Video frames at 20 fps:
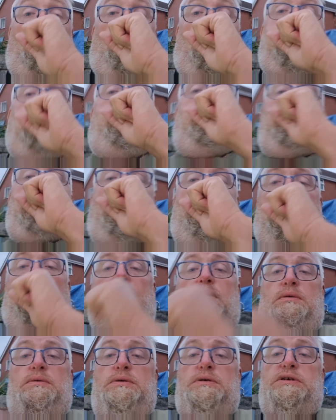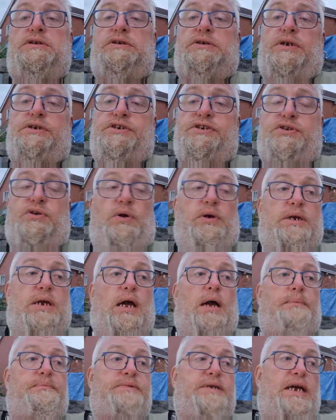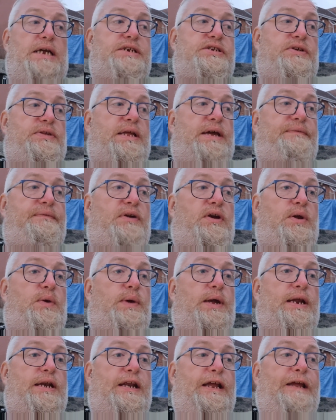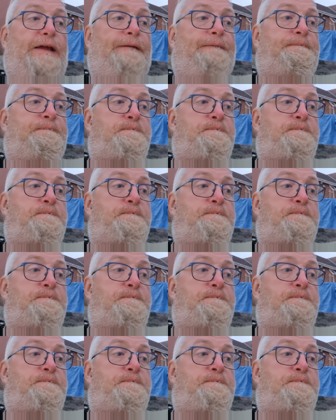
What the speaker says: So I just thought I'd update on that very quickly.